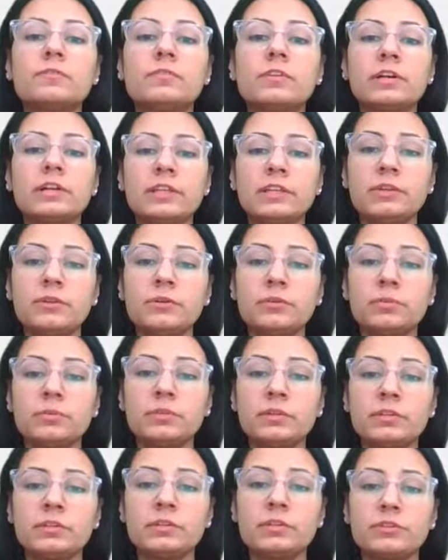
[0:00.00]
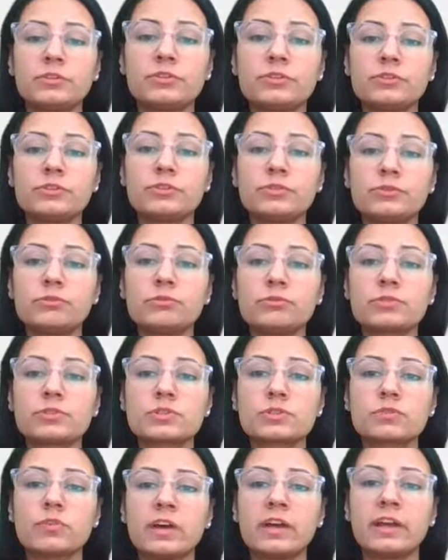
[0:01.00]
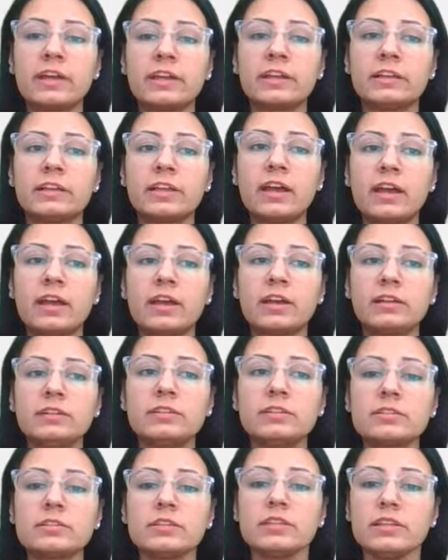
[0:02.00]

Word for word: 1 human, 2 swine, and